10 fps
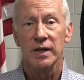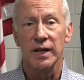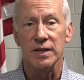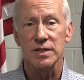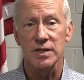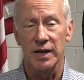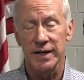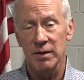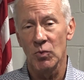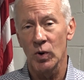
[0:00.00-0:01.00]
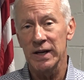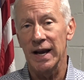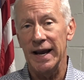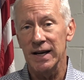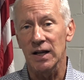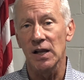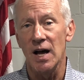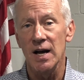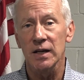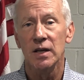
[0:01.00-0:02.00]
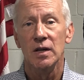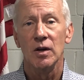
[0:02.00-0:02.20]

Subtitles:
It's Sunday morning at 8 o'clock.